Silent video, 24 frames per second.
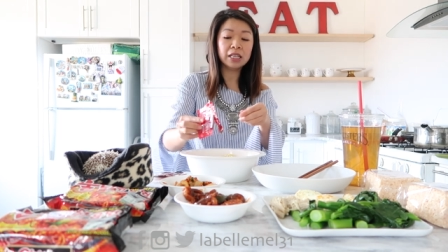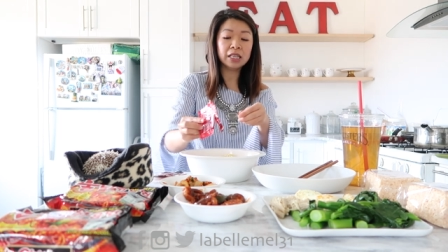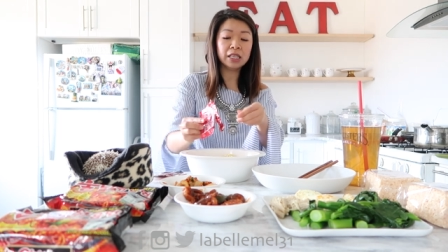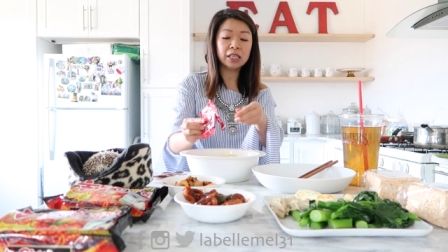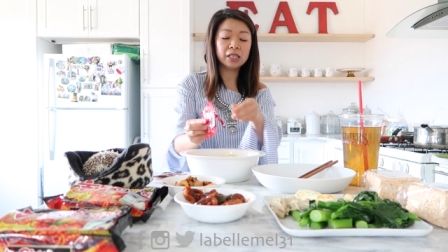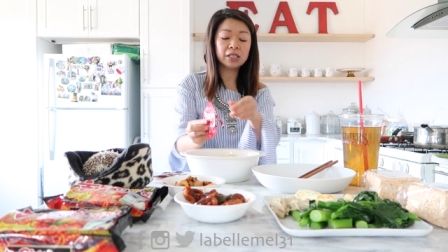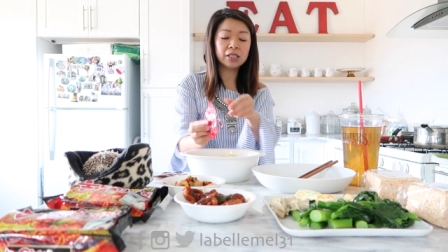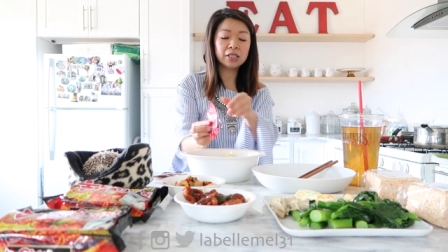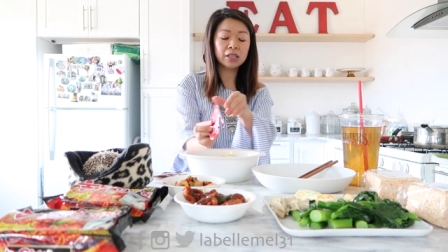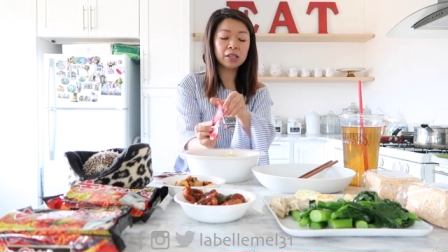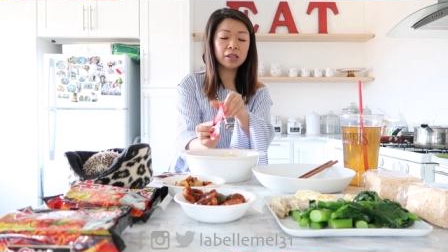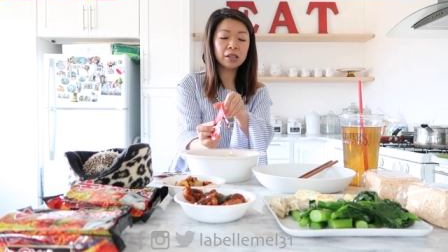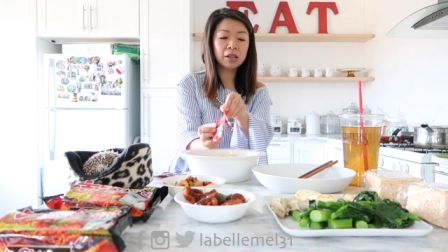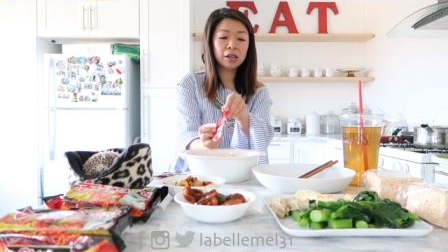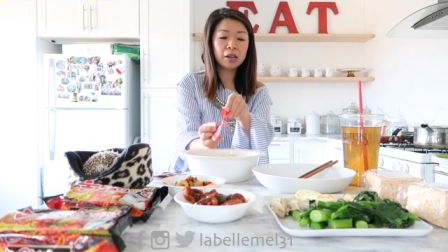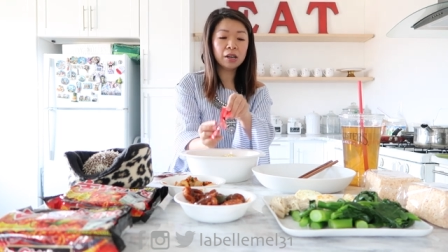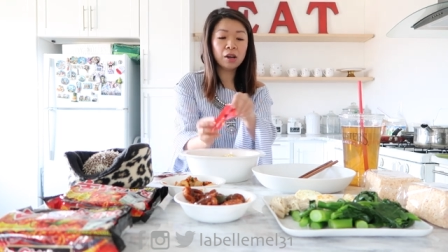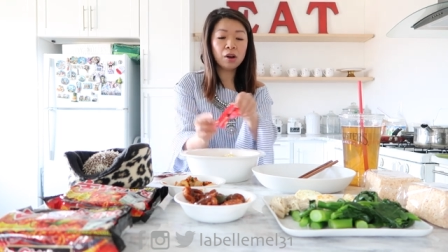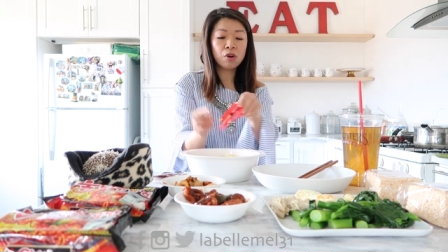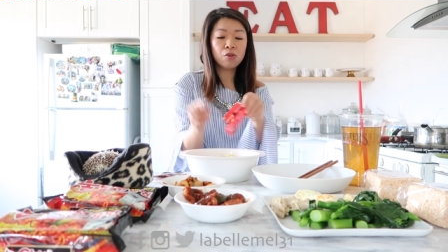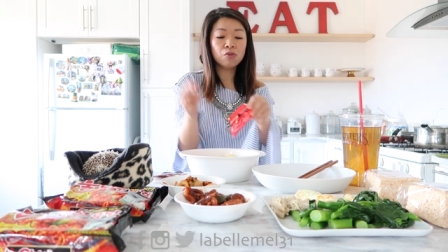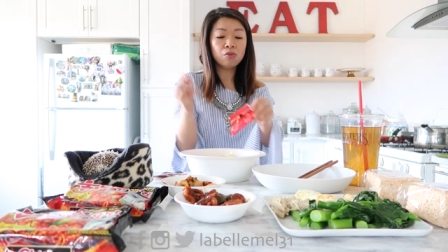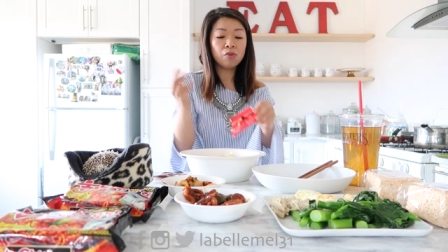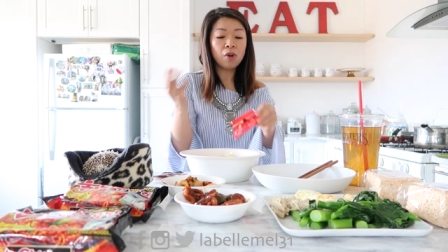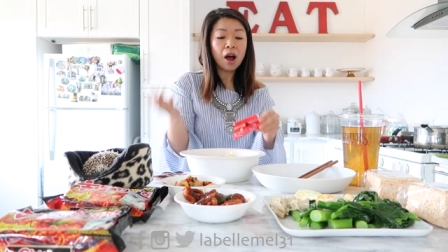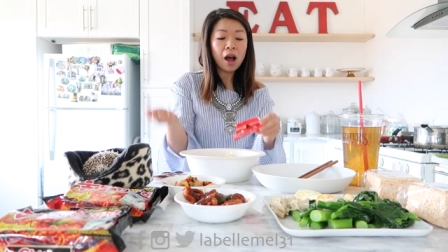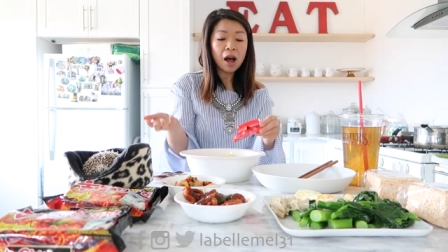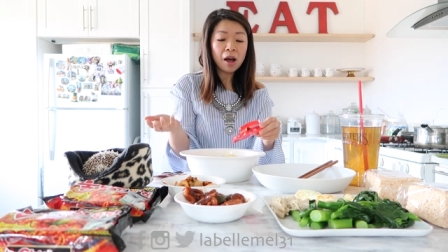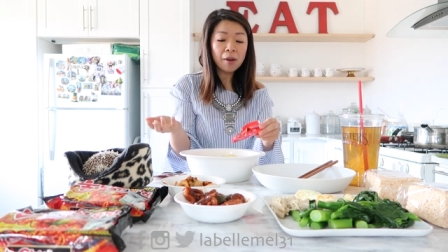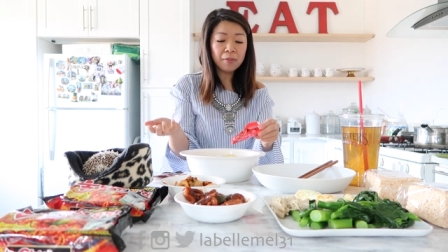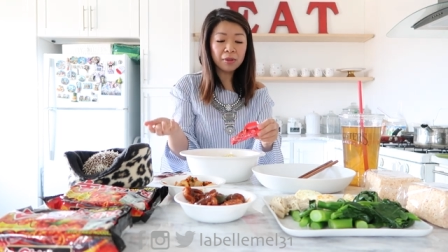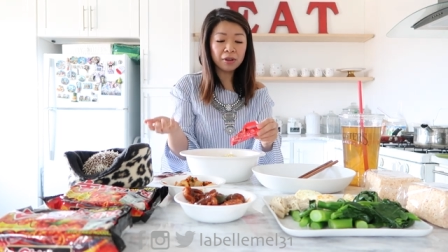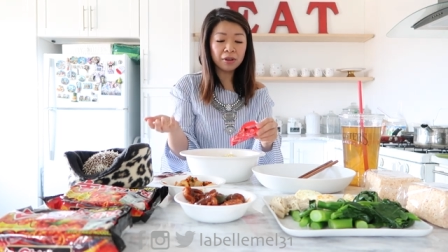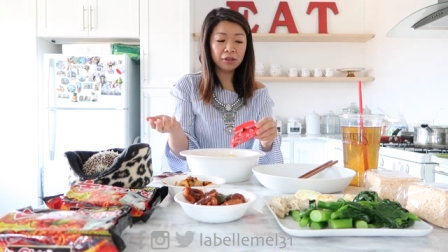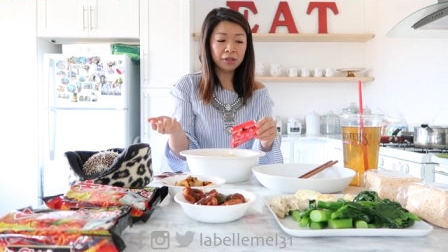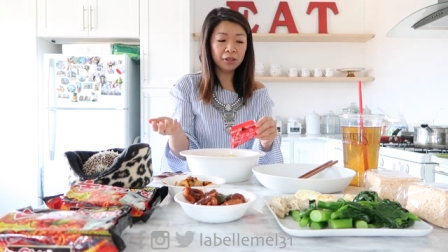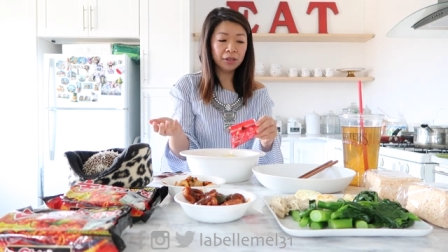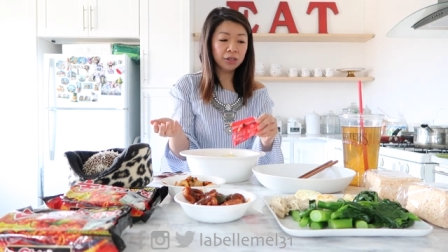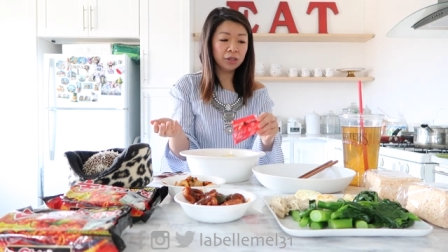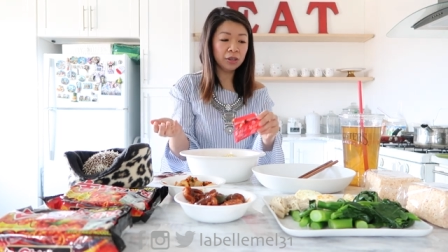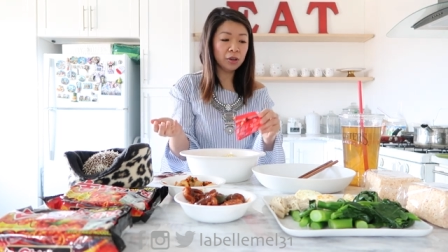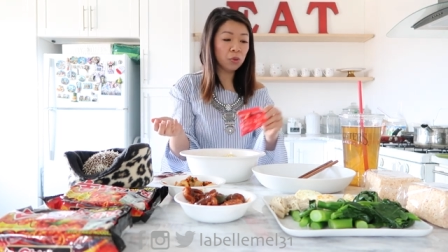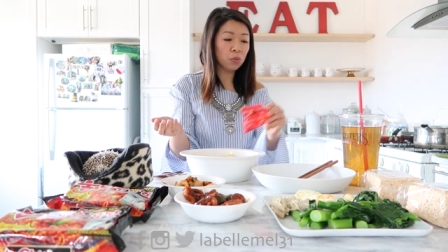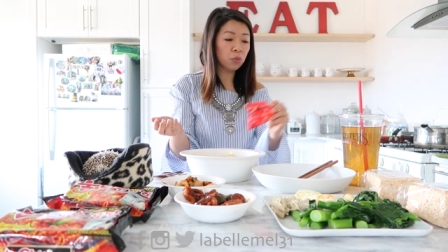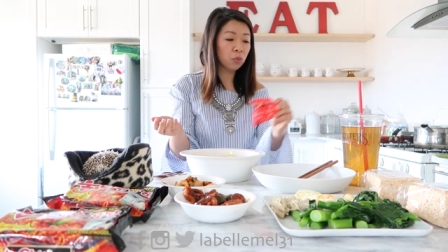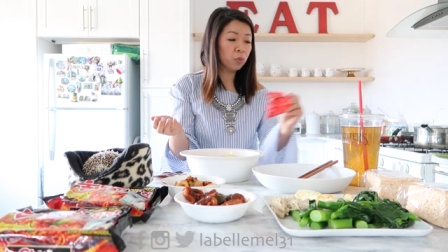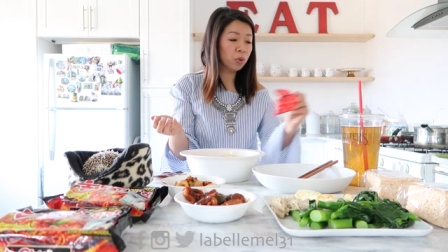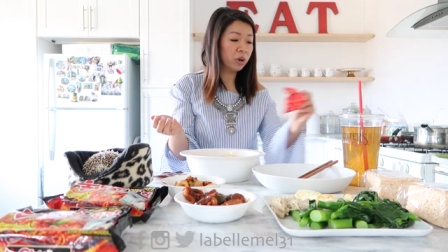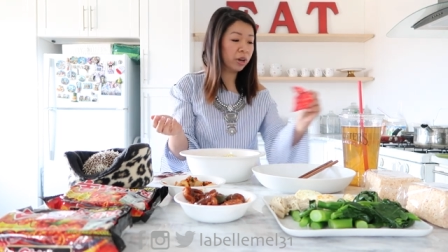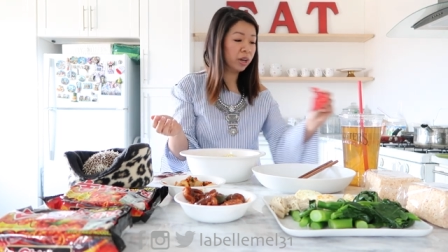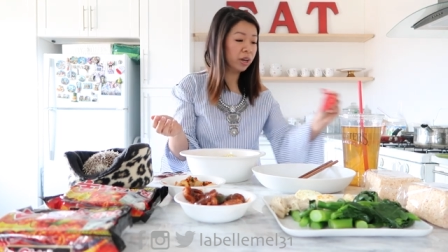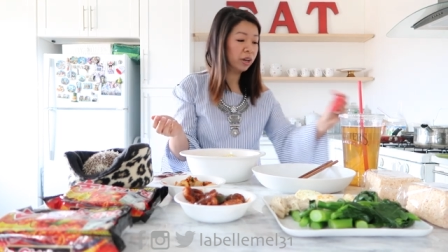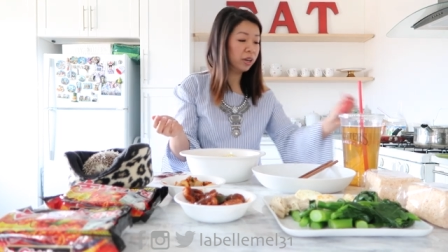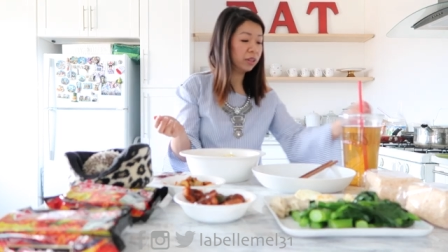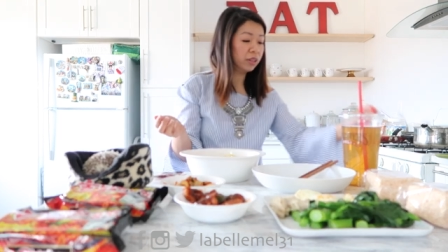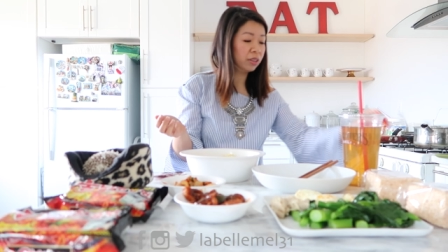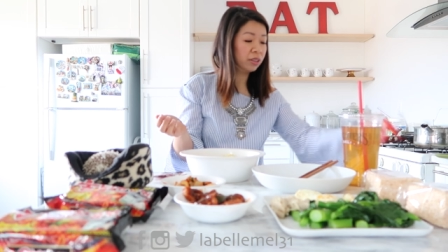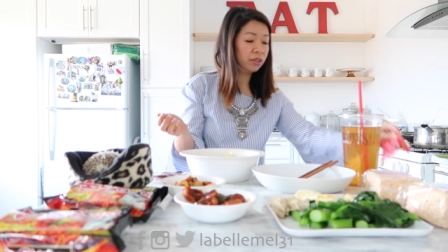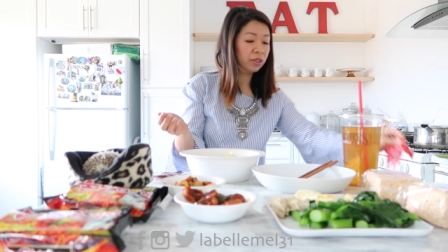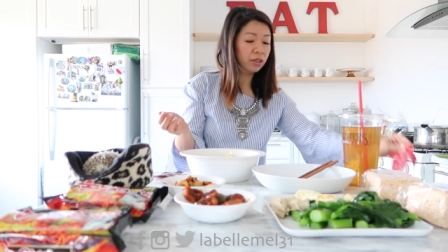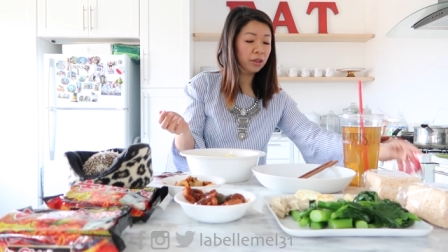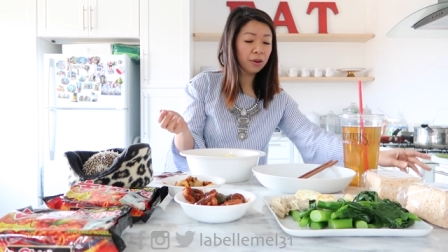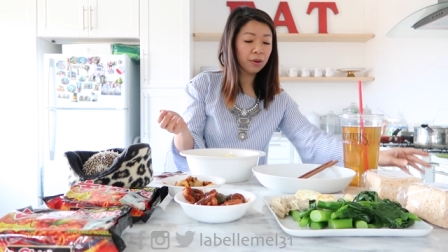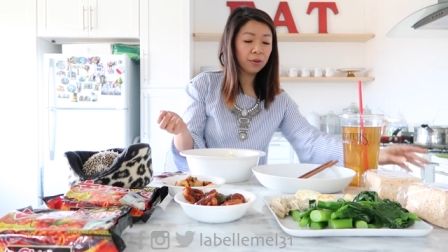eat ramen with